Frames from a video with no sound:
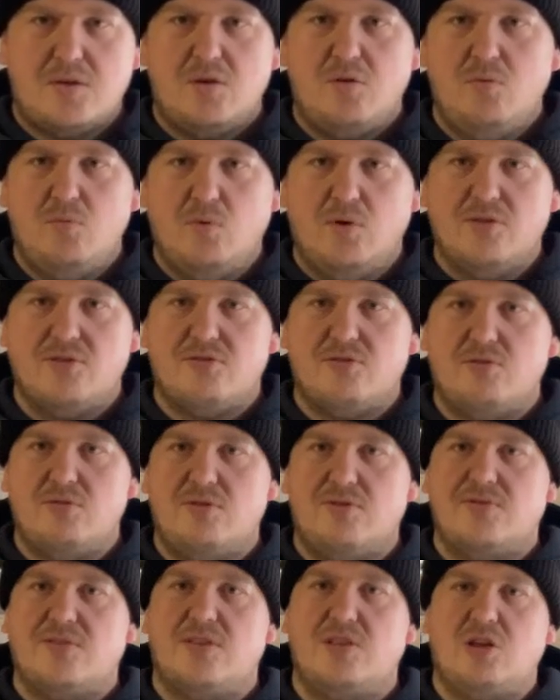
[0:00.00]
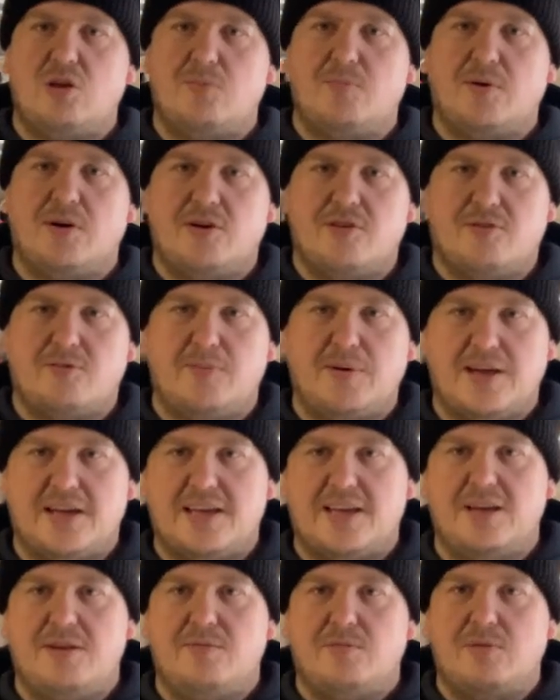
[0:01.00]
Once all of the new parts are
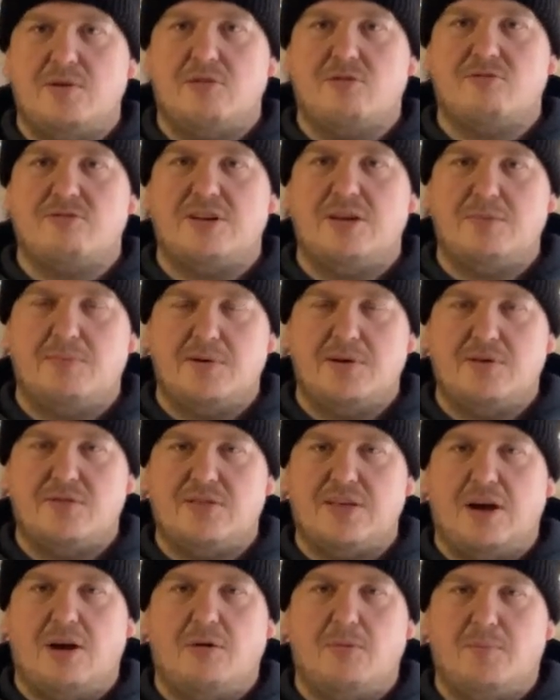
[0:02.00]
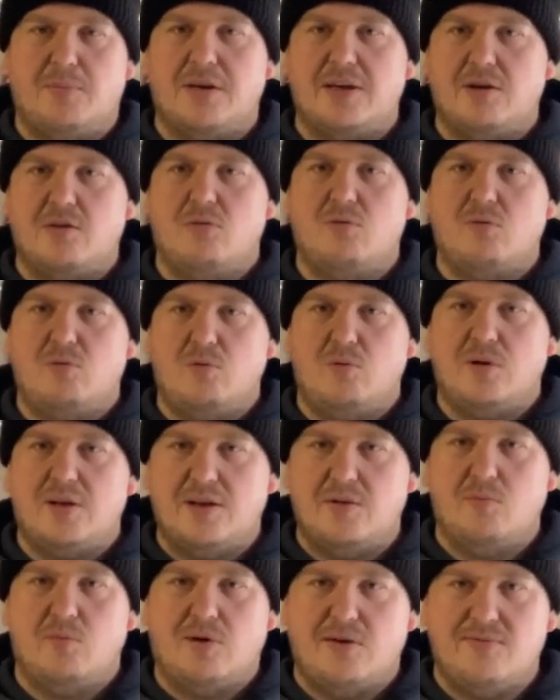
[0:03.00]
back in, we'll rebuild. That'll be all
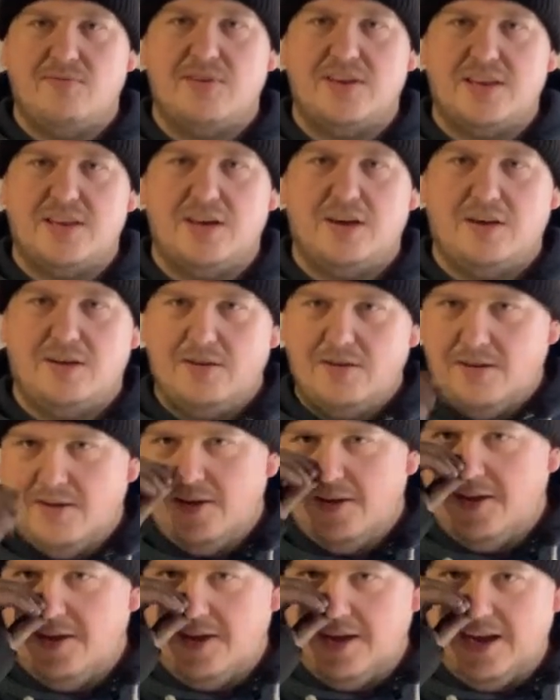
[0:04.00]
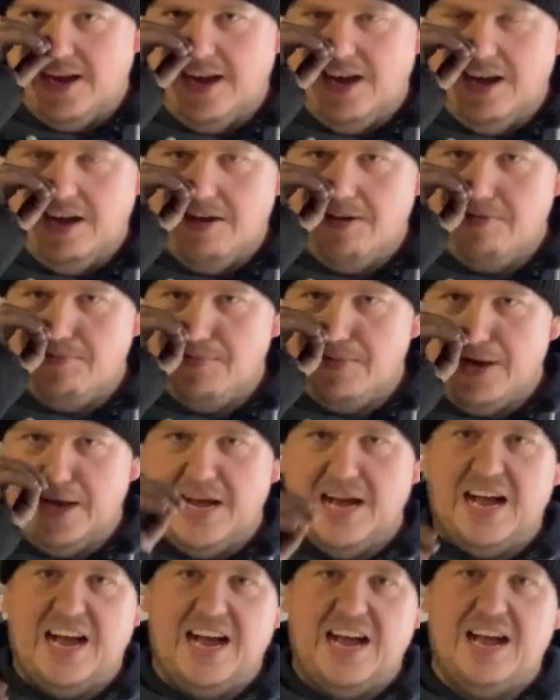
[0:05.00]
in one video. And
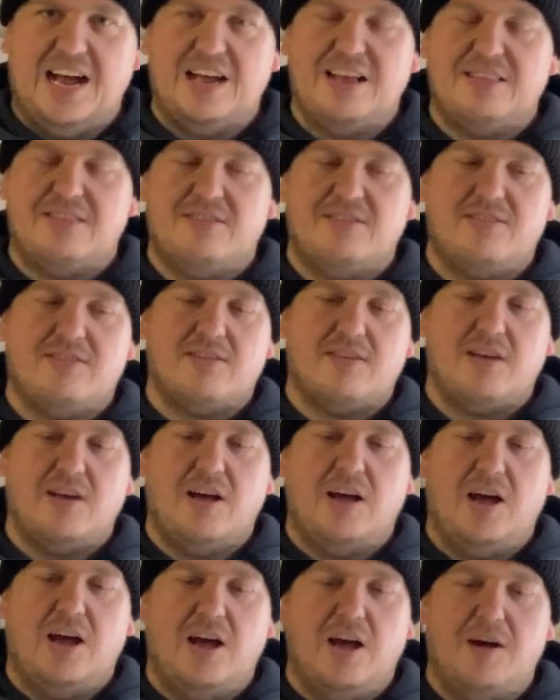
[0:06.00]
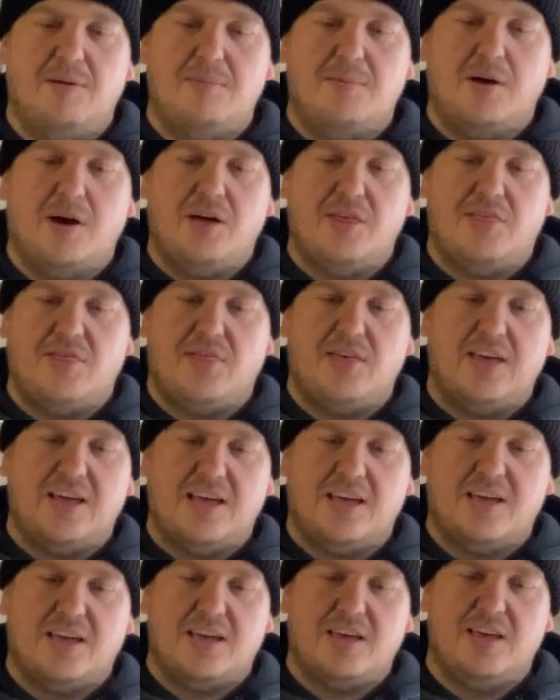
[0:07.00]
I
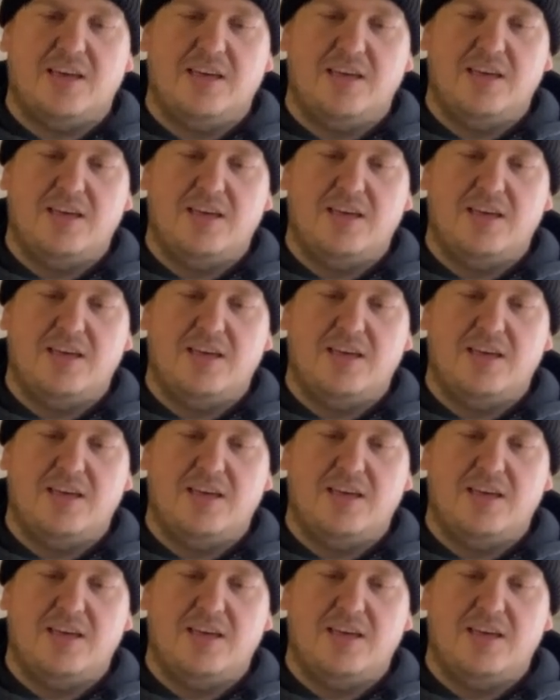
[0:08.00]
think